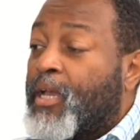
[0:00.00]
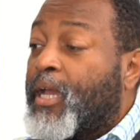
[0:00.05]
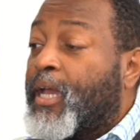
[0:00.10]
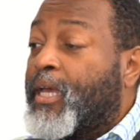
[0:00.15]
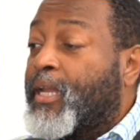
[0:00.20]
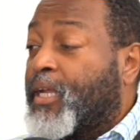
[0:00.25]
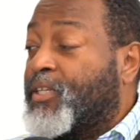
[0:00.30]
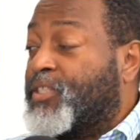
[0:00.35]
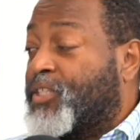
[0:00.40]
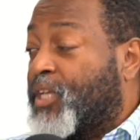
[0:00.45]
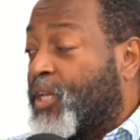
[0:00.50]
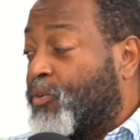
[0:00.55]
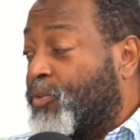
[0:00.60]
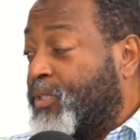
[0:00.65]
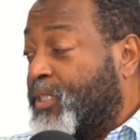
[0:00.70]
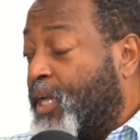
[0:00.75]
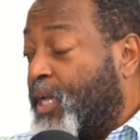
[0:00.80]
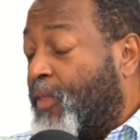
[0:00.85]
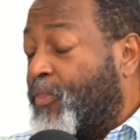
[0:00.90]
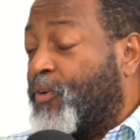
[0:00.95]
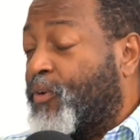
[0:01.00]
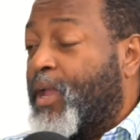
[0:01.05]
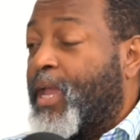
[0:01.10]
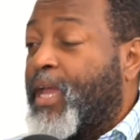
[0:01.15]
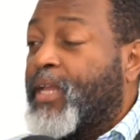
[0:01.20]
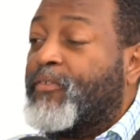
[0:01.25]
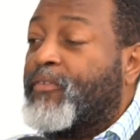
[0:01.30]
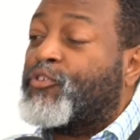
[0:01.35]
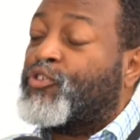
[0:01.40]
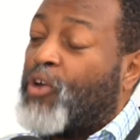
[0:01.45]
And I said, on the other
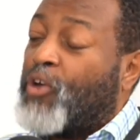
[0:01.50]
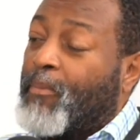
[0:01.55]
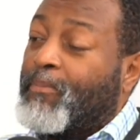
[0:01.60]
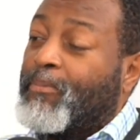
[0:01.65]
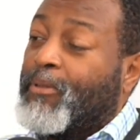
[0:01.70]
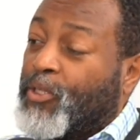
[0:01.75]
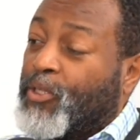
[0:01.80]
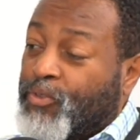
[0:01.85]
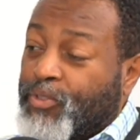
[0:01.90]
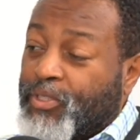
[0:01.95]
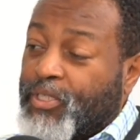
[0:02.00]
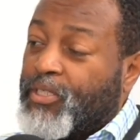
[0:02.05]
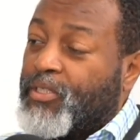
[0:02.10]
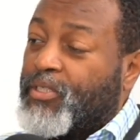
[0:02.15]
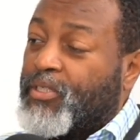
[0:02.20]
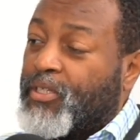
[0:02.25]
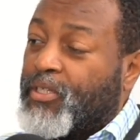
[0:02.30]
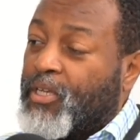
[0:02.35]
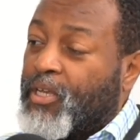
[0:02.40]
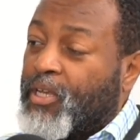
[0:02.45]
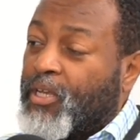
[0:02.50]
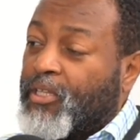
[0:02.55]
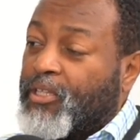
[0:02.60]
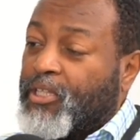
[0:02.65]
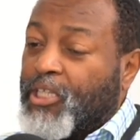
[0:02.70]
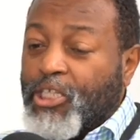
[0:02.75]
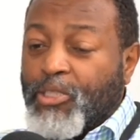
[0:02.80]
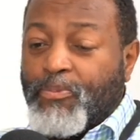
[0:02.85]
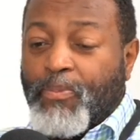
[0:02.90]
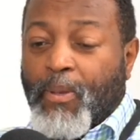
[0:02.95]
hand, if Trump loses,
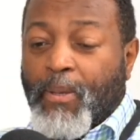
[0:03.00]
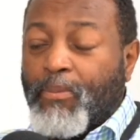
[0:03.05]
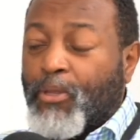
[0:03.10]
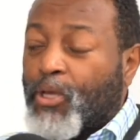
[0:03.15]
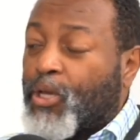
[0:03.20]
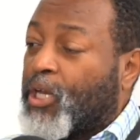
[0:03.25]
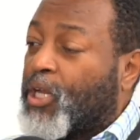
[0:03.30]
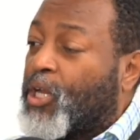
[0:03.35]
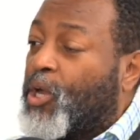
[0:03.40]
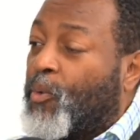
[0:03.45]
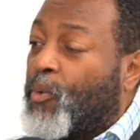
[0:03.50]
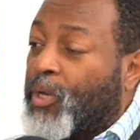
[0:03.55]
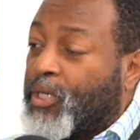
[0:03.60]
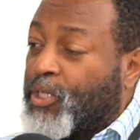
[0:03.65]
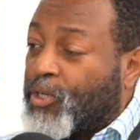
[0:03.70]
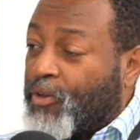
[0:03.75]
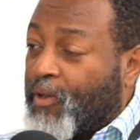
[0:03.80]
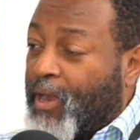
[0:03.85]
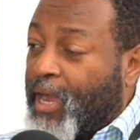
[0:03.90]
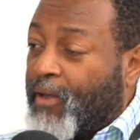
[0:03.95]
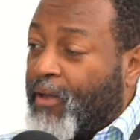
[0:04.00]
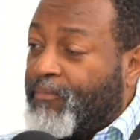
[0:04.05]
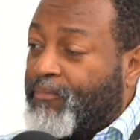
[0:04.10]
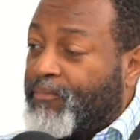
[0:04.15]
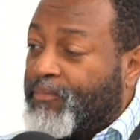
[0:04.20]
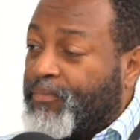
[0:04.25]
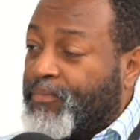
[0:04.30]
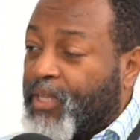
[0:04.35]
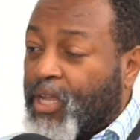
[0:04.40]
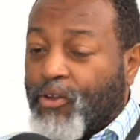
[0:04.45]
these people are going to go
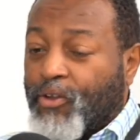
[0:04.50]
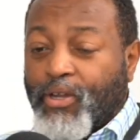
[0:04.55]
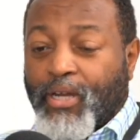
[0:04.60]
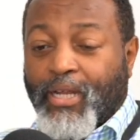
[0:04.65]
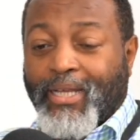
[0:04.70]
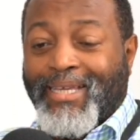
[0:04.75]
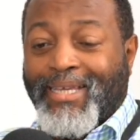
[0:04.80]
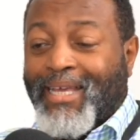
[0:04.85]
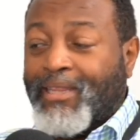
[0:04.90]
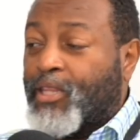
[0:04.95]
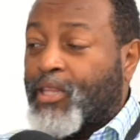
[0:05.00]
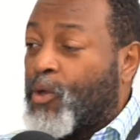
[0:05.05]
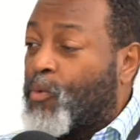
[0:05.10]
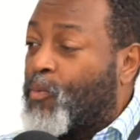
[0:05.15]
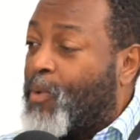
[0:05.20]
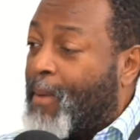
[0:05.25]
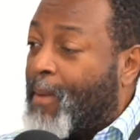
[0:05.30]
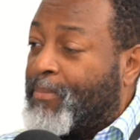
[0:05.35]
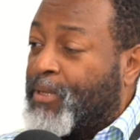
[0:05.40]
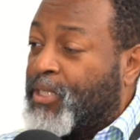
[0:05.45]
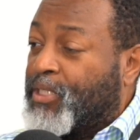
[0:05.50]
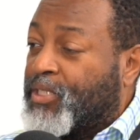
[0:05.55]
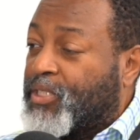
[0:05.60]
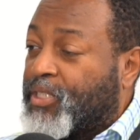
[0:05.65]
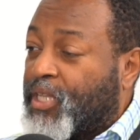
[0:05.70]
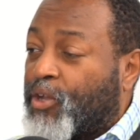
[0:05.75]
underground. They're going to get their weapons.